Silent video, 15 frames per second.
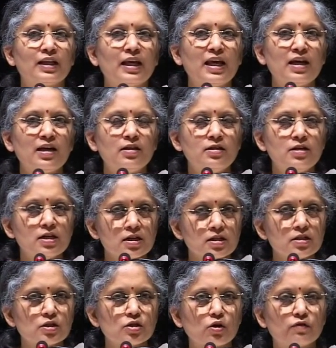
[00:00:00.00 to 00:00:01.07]
the
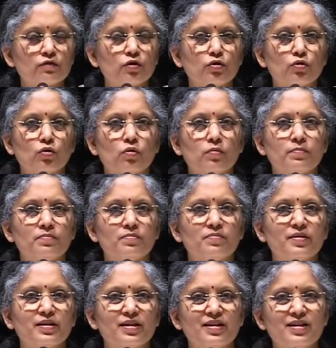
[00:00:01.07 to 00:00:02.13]
ignorance of the rope
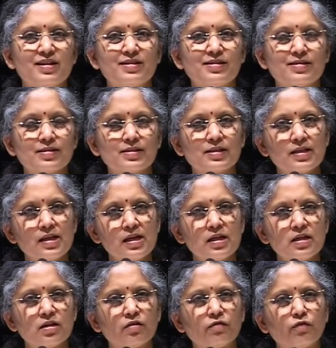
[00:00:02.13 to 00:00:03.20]
is the
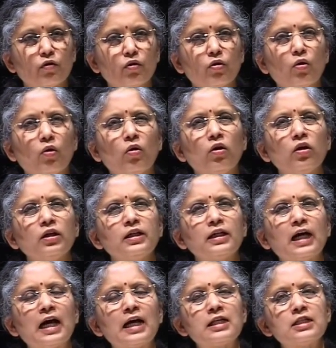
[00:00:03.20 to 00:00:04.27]
seed for all
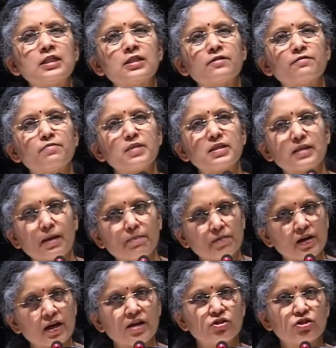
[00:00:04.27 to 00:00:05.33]
kinds of
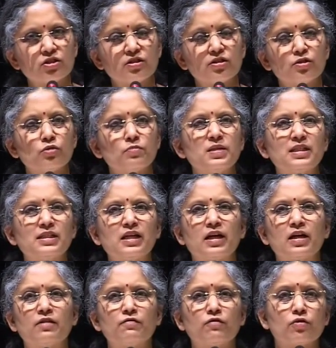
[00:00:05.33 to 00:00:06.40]
misapprehensions. You
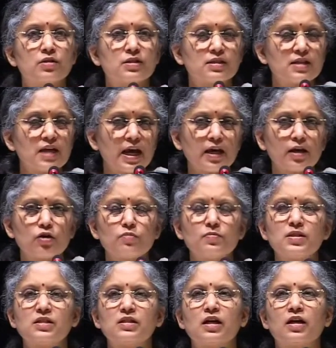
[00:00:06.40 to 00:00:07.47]
mistake it for a snake, you
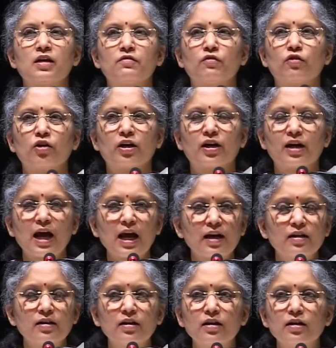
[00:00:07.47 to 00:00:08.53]
mistake it for a
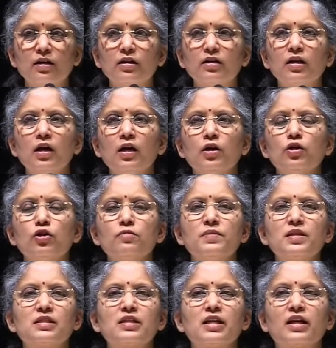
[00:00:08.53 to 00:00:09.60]
crack in the earth, you
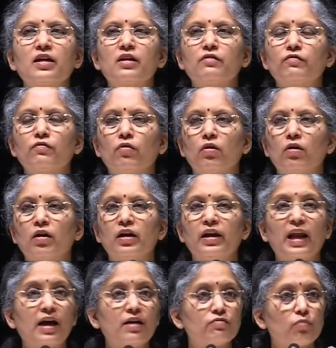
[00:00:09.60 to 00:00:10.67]
mistake it for a
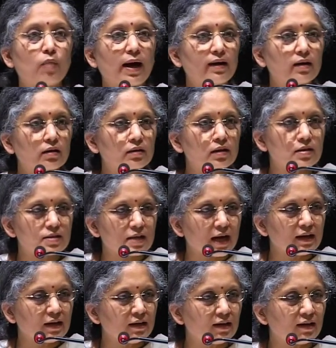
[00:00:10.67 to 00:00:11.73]
live wire that's
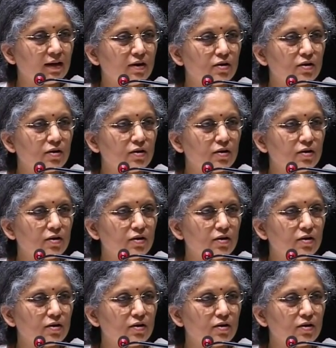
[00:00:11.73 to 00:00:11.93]
hanging